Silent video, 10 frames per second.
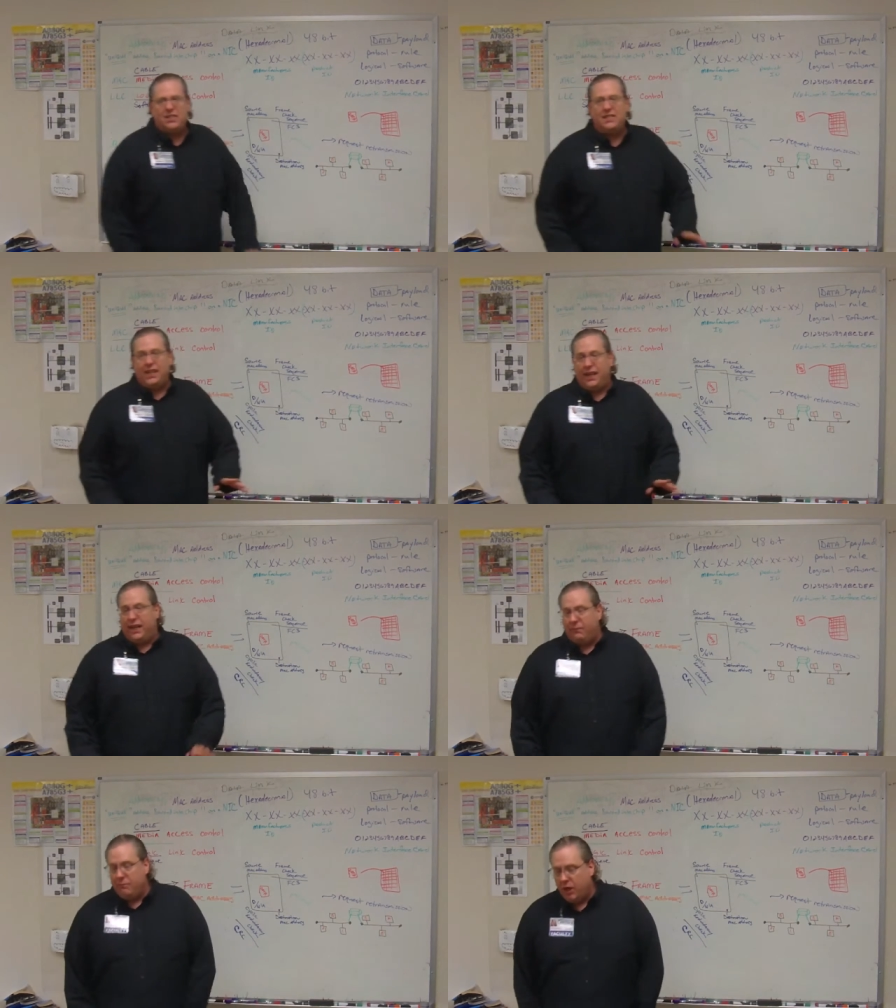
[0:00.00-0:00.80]
C.
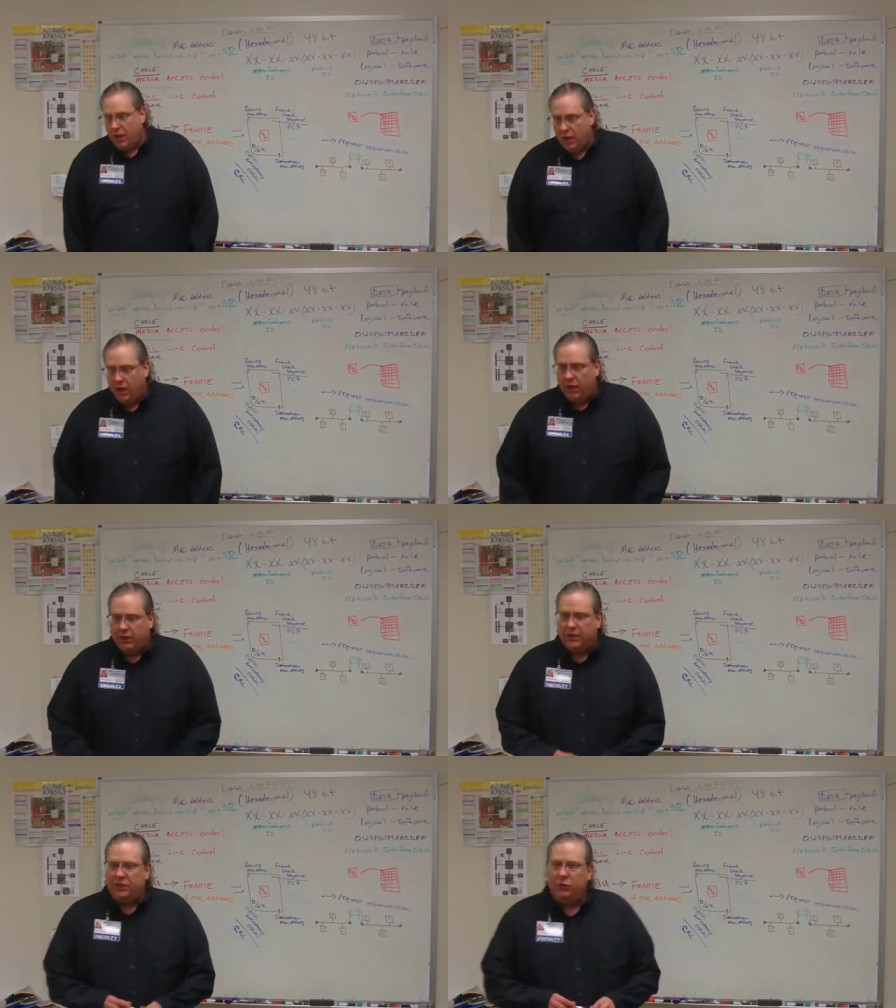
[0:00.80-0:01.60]

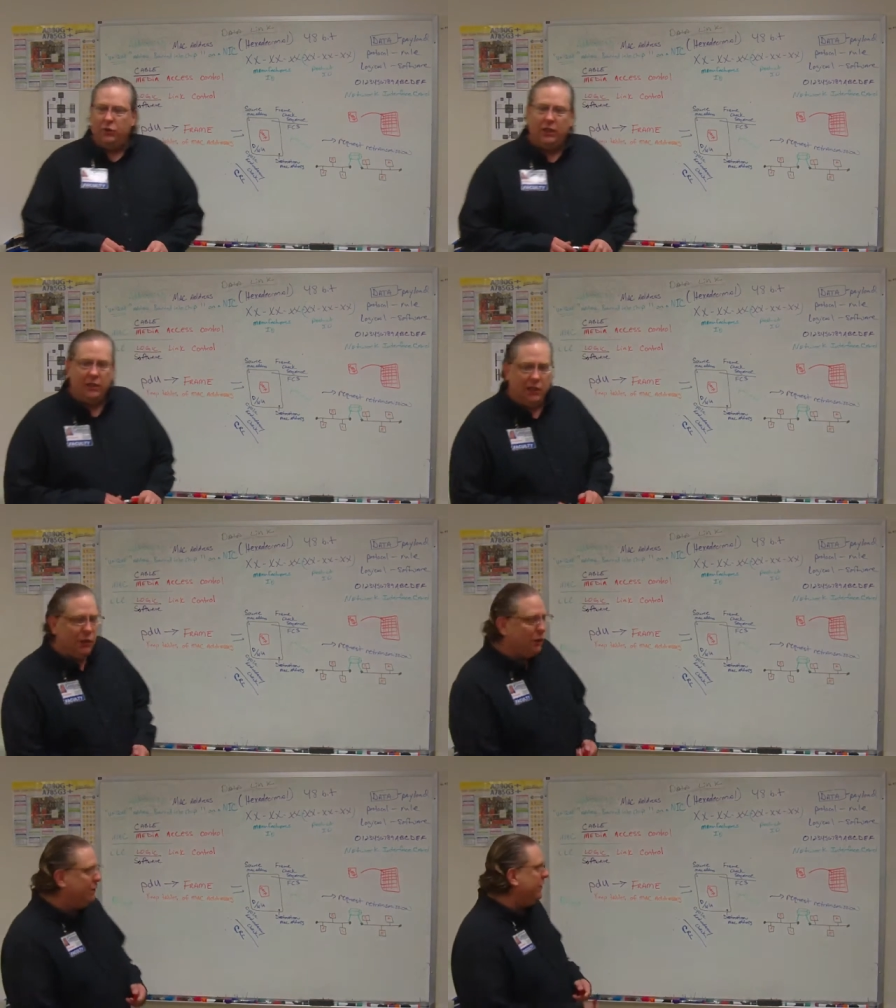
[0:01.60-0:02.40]
Let's do
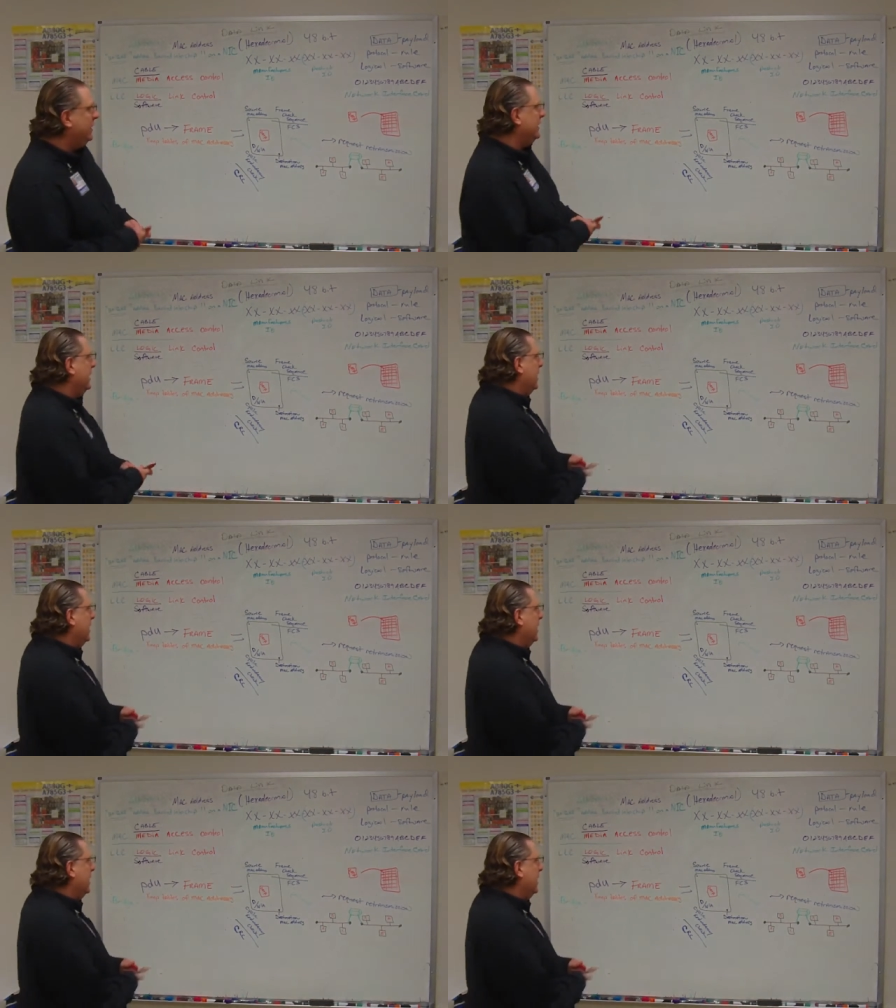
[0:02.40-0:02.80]
local first.